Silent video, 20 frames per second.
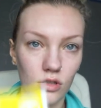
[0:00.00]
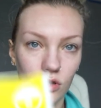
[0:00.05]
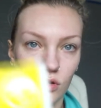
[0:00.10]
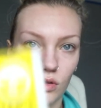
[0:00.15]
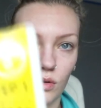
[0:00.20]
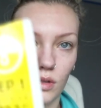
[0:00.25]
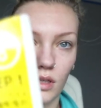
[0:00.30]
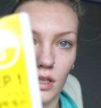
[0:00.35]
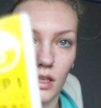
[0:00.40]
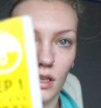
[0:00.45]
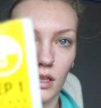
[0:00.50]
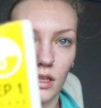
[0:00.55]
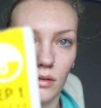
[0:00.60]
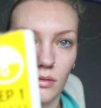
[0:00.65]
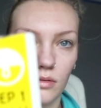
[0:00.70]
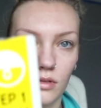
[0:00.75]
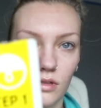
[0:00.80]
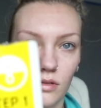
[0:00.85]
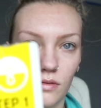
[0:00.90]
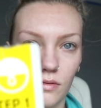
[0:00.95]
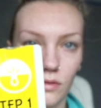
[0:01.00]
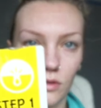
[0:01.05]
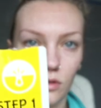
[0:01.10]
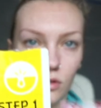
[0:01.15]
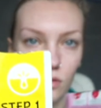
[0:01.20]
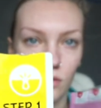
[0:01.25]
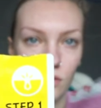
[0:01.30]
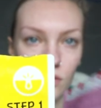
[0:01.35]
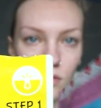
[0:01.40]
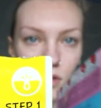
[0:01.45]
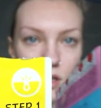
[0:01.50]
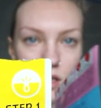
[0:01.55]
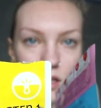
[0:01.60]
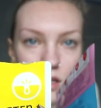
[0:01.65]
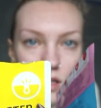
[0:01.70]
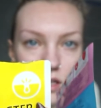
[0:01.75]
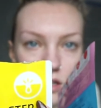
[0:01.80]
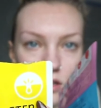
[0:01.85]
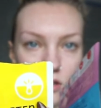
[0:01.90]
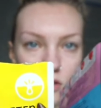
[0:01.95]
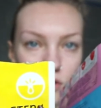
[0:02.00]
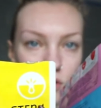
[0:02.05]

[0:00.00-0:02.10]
So like that was the first one right there.